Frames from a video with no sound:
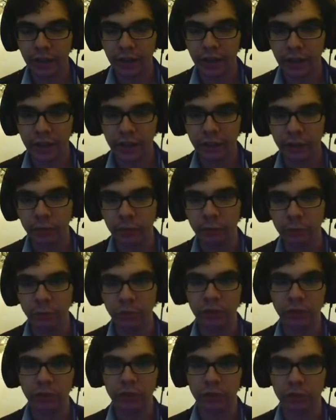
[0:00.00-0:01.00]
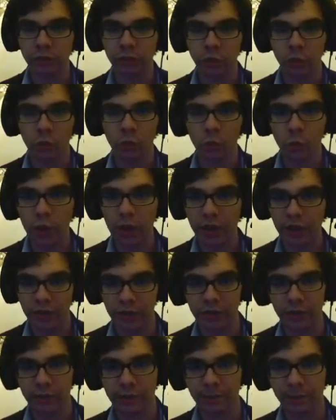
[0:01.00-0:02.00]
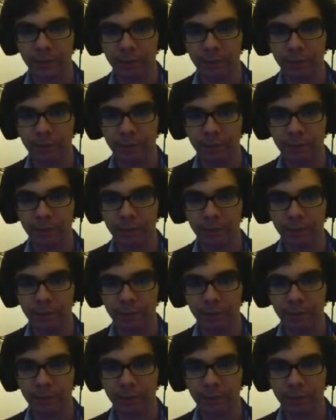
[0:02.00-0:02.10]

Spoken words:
and it wouldn't just look weird.